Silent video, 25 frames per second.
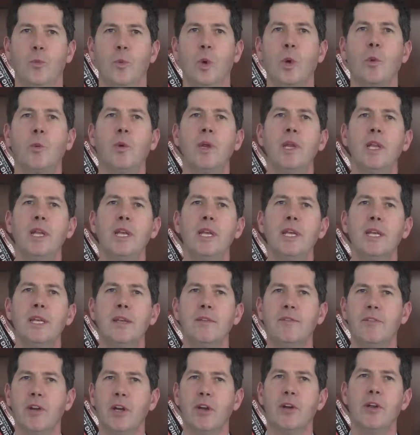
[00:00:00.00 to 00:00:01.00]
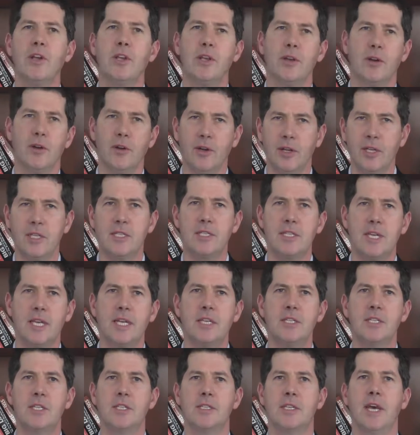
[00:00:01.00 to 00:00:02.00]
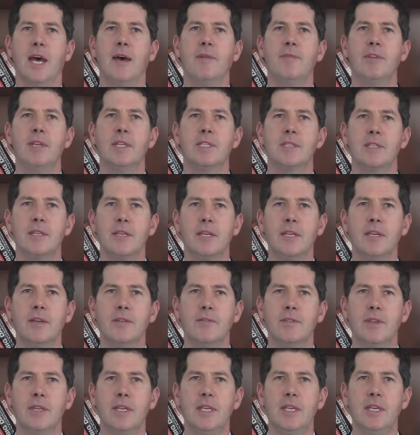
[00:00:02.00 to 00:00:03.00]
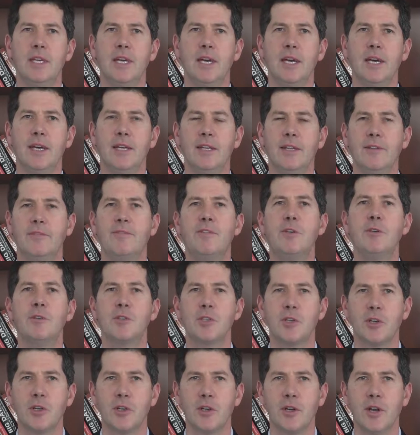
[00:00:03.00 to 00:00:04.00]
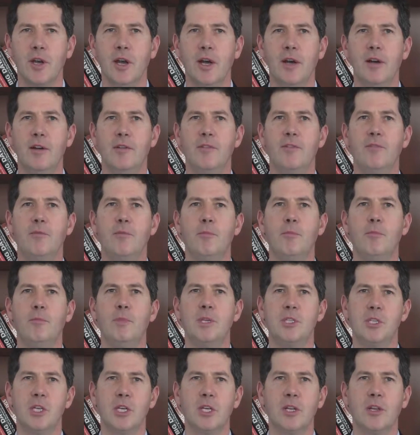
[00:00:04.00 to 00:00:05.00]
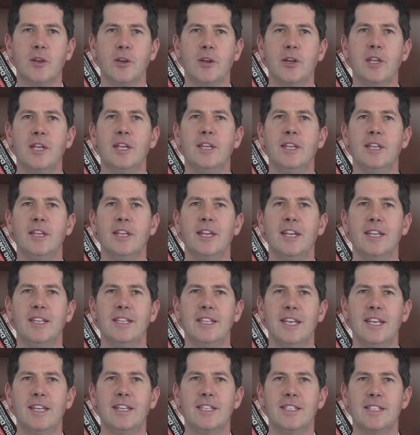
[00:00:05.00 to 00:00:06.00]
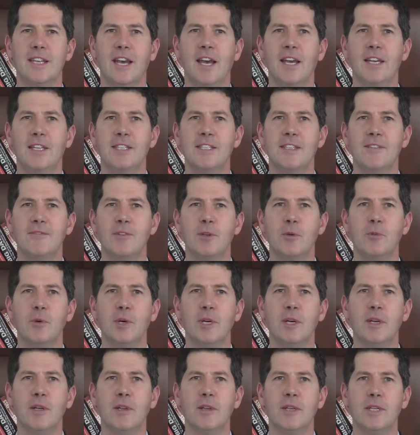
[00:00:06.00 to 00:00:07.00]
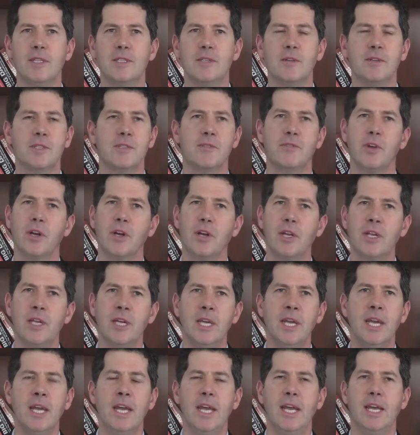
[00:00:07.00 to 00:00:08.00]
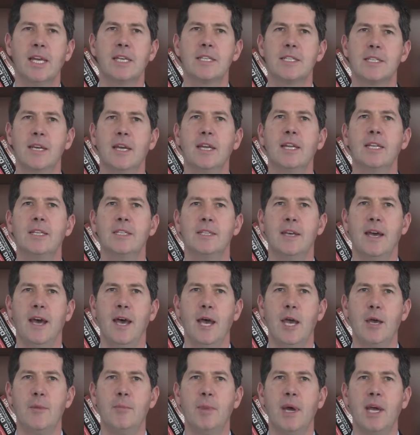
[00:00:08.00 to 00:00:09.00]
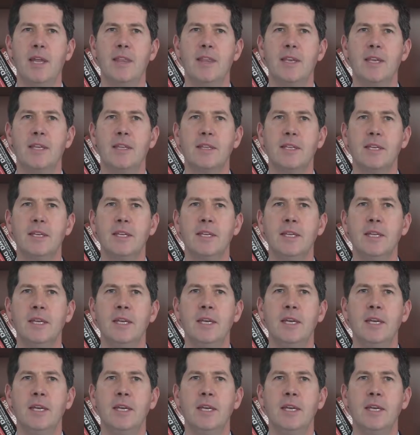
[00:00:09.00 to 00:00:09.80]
We're really in the very early stages, obviously, of the future of machine learning and data science, if you will. And so it's a very exciting time. I think that